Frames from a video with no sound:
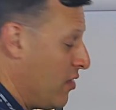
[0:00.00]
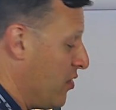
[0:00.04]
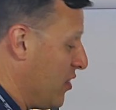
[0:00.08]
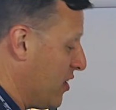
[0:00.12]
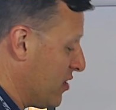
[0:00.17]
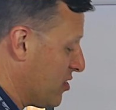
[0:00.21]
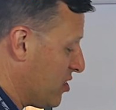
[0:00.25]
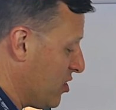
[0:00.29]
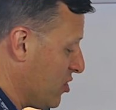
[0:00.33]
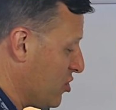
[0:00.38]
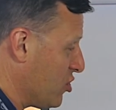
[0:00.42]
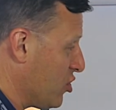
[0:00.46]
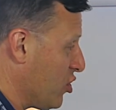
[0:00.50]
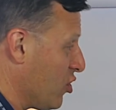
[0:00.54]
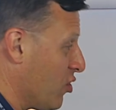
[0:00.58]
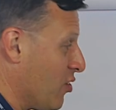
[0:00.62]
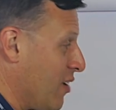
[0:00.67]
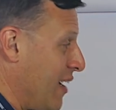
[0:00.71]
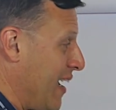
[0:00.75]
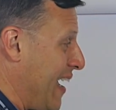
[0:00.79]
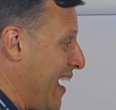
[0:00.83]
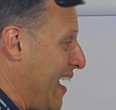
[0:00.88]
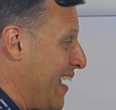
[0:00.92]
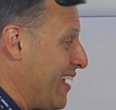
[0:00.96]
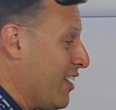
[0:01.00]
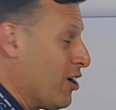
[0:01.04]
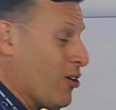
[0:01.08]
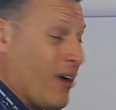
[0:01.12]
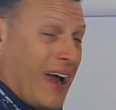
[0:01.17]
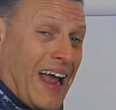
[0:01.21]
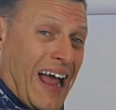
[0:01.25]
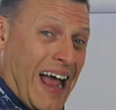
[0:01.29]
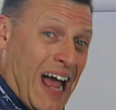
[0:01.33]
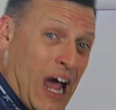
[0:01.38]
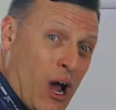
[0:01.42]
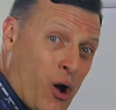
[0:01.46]
this is your
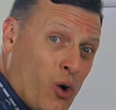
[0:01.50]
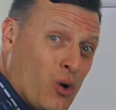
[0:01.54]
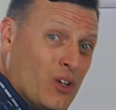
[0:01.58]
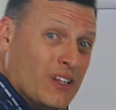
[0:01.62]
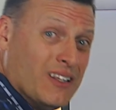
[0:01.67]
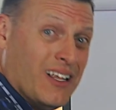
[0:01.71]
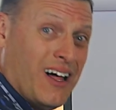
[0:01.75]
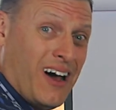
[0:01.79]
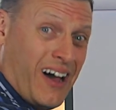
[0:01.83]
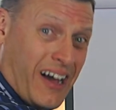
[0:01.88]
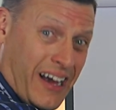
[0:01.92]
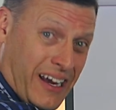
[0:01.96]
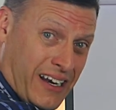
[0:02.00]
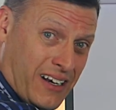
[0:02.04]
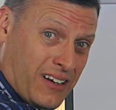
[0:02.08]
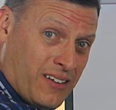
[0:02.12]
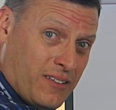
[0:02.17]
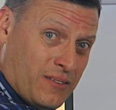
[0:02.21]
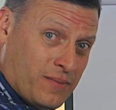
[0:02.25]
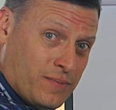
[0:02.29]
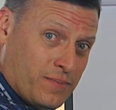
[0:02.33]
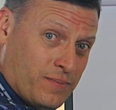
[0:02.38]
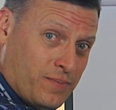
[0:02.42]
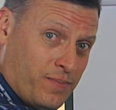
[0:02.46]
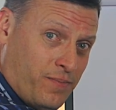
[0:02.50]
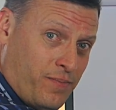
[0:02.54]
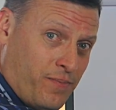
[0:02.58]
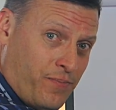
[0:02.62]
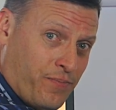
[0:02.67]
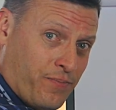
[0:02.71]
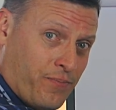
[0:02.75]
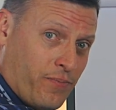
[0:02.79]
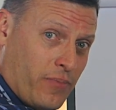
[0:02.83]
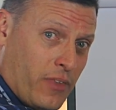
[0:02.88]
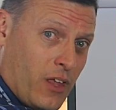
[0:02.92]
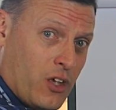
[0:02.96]
outline.
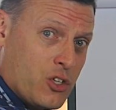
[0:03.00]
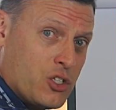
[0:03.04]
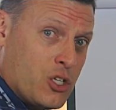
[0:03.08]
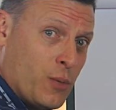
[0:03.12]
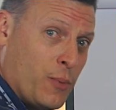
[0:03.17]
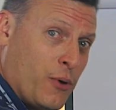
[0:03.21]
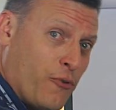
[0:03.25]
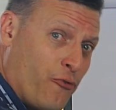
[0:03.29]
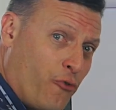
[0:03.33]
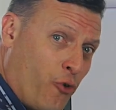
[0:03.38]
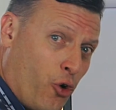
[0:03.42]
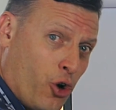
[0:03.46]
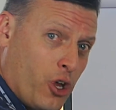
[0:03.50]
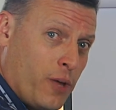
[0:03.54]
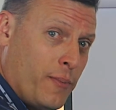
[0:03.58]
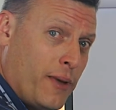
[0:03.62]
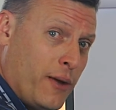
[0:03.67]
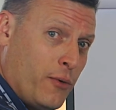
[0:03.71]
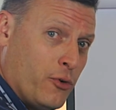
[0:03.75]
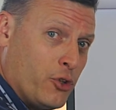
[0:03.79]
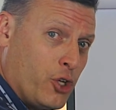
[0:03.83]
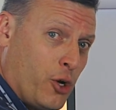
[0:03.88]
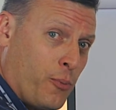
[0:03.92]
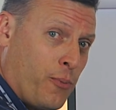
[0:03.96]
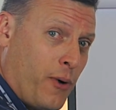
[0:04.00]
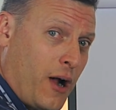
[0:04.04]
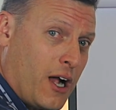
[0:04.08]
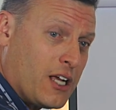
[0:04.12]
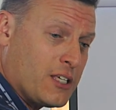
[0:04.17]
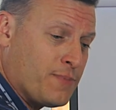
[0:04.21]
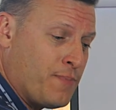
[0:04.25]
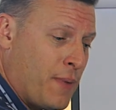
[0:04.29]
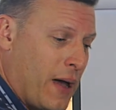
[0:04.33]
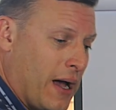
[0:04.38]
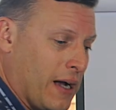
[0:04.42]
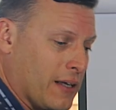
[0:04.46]
So before you meet with your
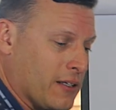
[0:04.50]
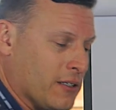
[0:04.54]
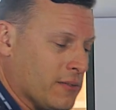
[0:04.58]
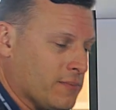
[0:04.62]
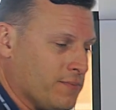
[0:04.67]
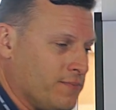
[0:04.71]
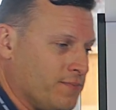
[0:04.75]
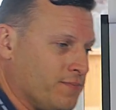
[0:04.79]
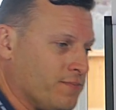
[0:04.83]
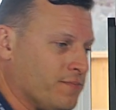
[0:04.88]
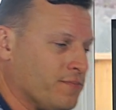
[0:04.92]
prospect,